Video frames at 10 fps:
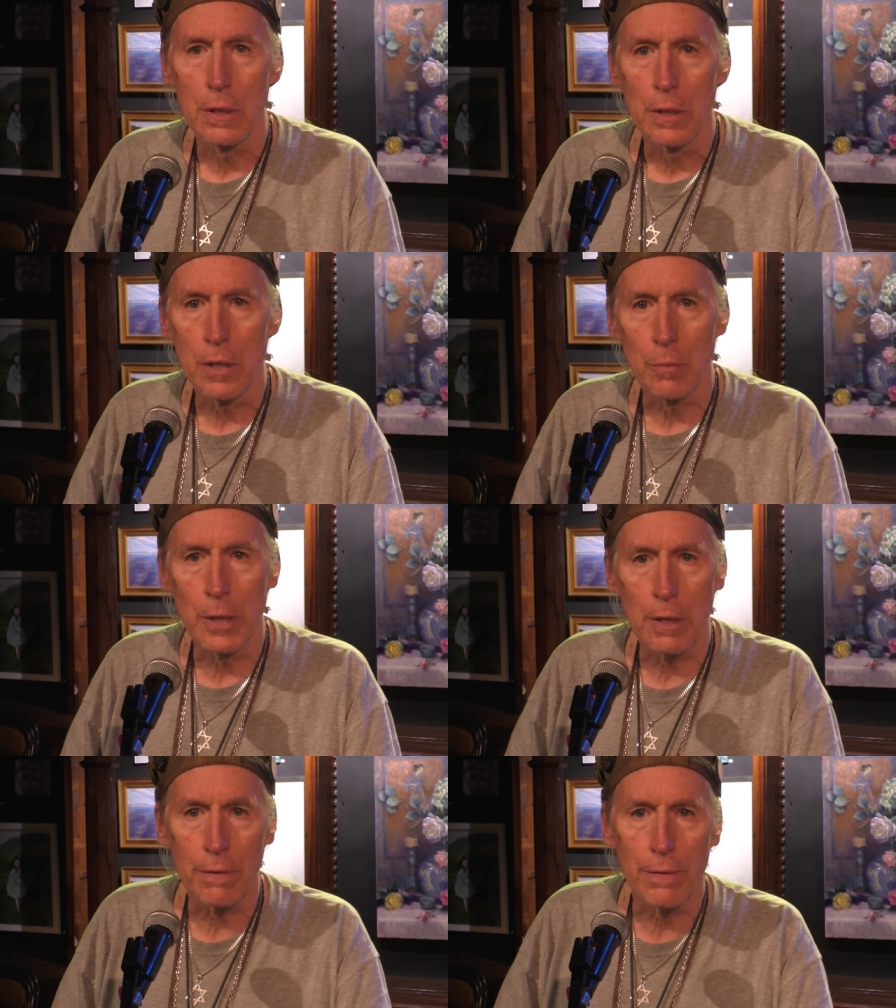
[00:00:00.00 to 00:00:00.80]
to
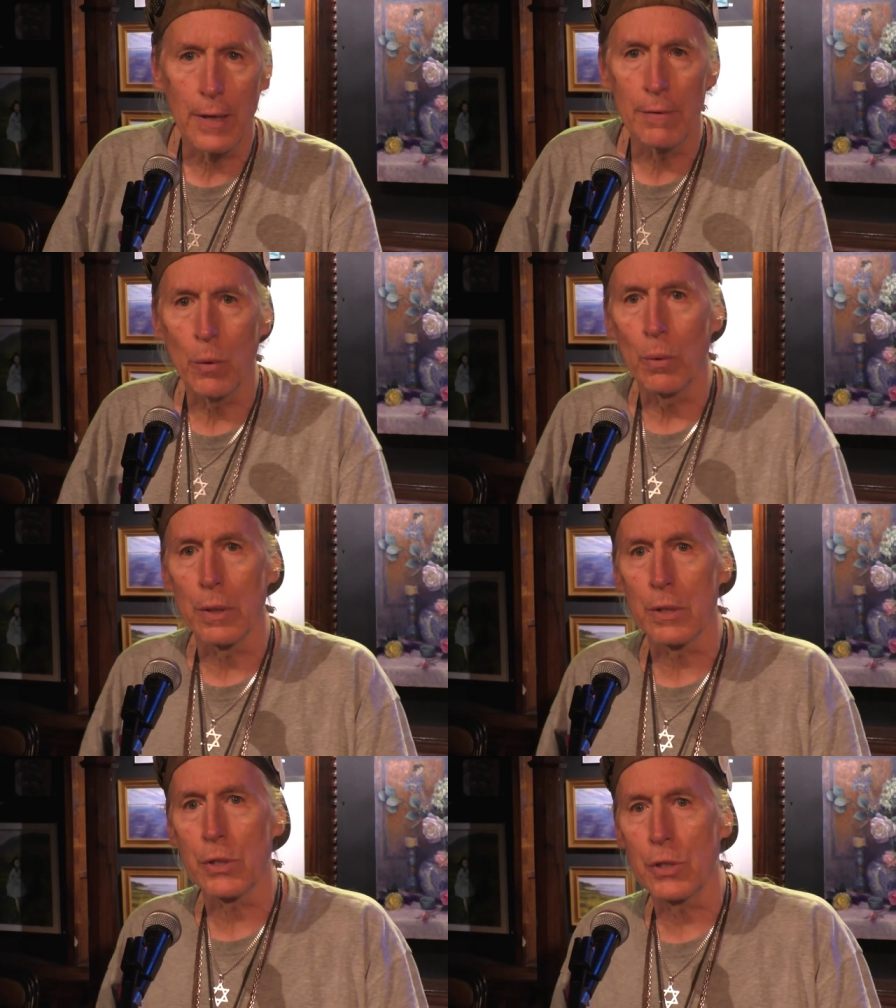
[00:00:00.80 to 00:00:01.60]
make a
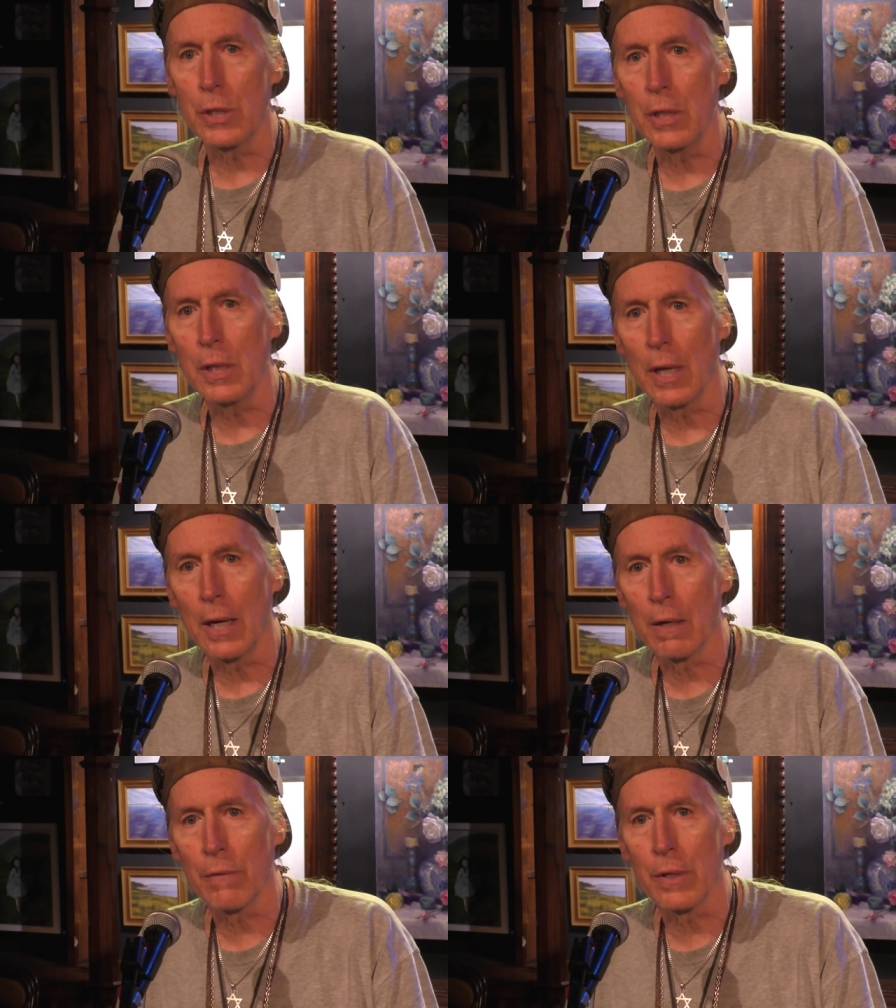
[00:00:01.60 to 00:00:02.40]
501c
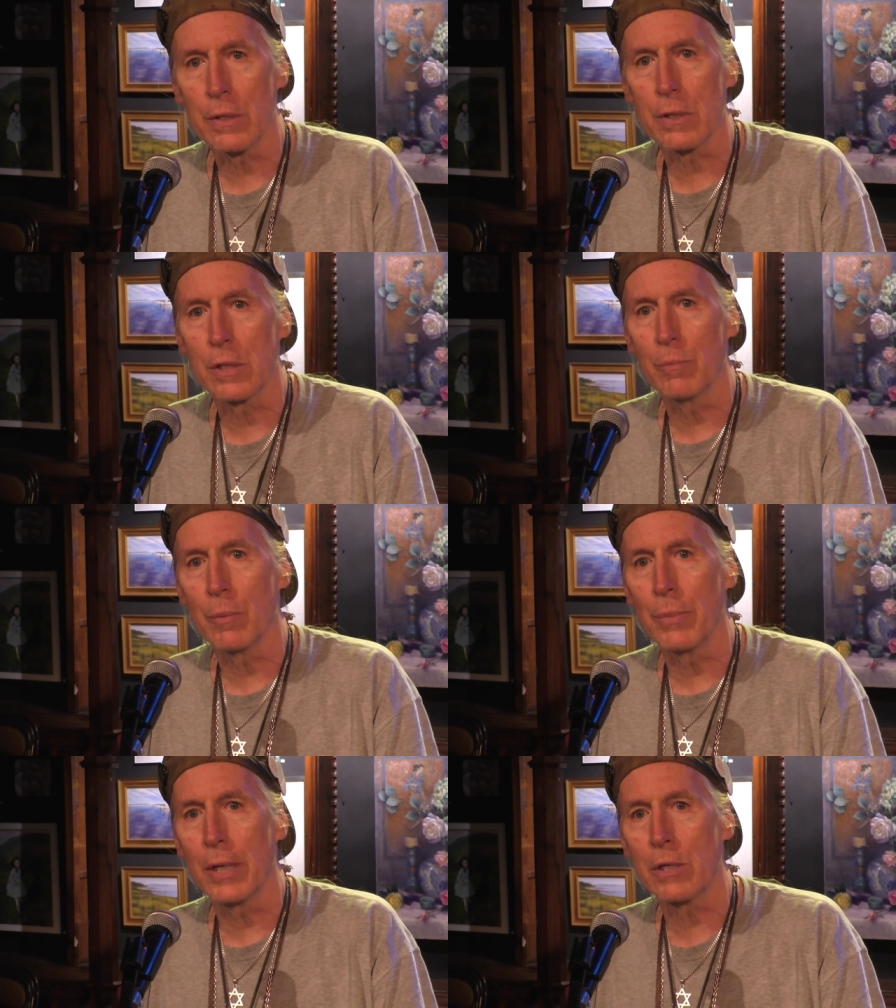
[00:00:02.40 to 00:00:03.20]
out of this, to
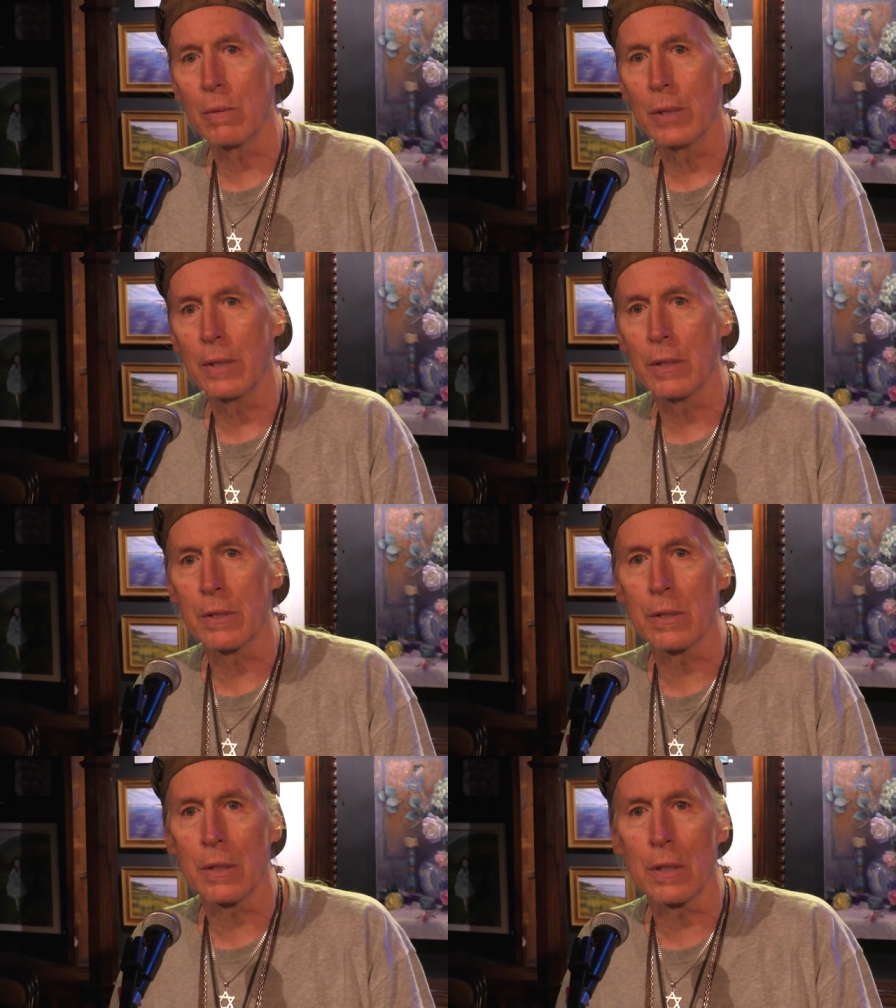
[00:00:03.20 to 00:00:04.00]
perpetuate this
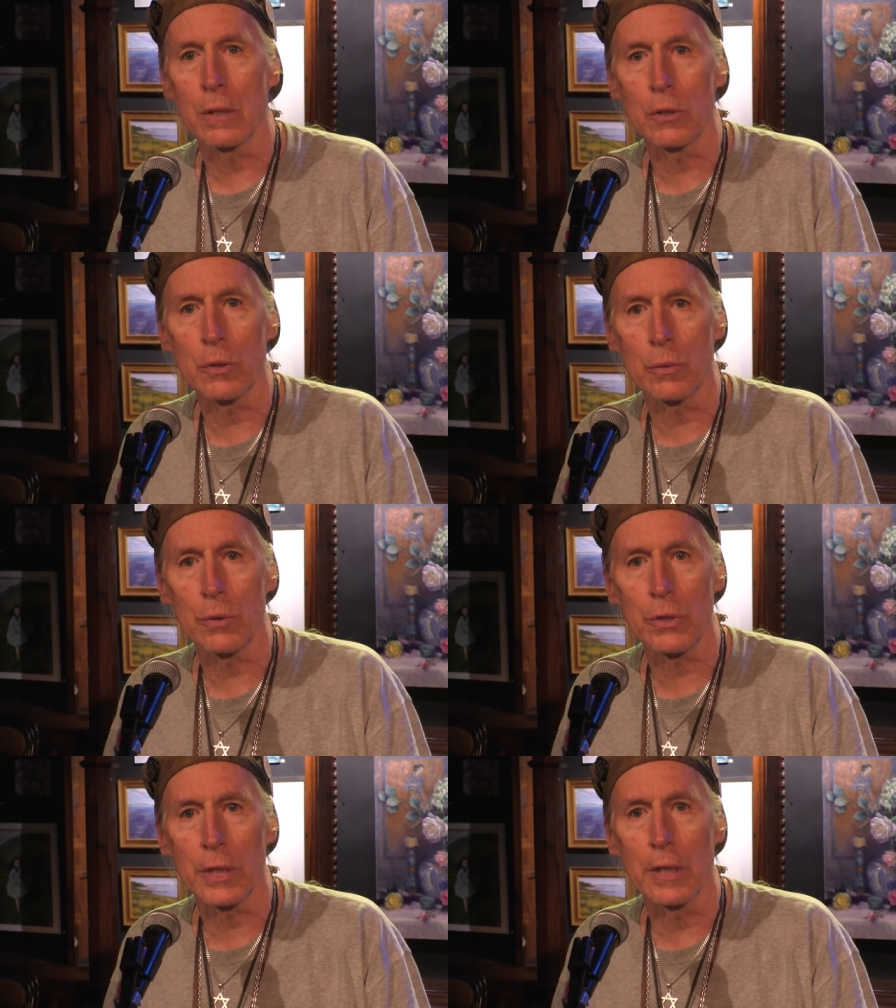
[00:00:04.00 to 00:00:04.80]
as a cultural
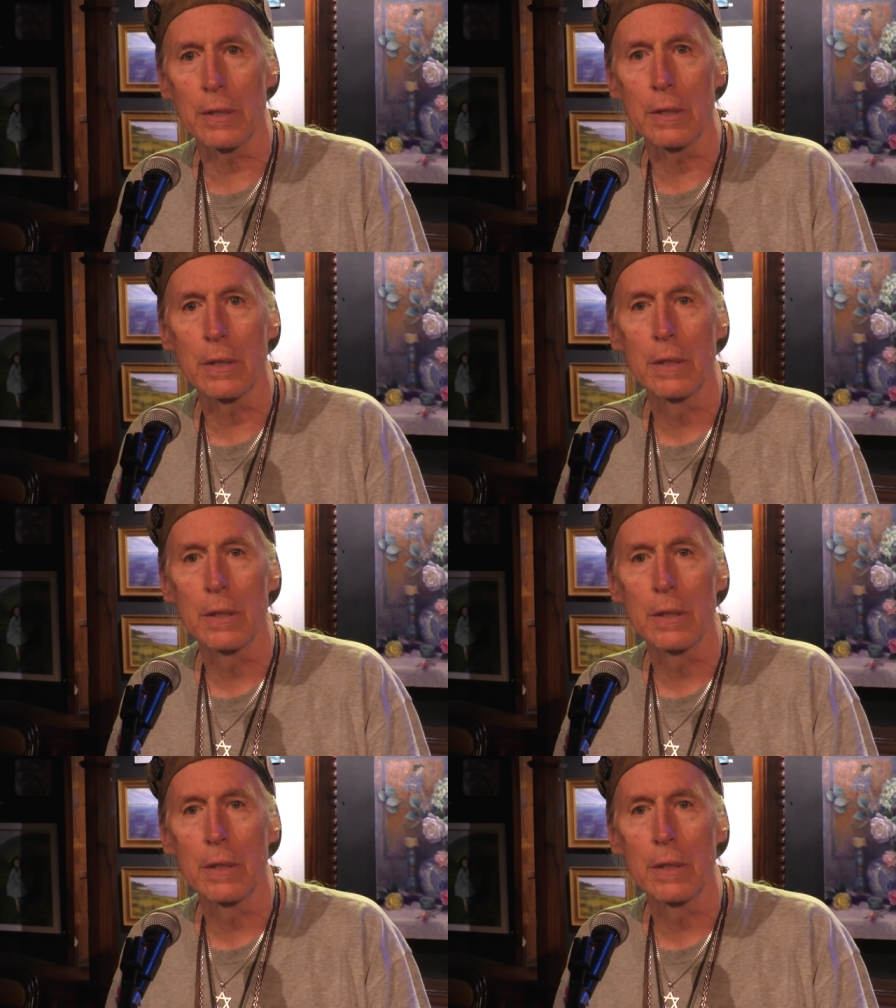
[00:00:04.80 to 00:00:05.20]
center.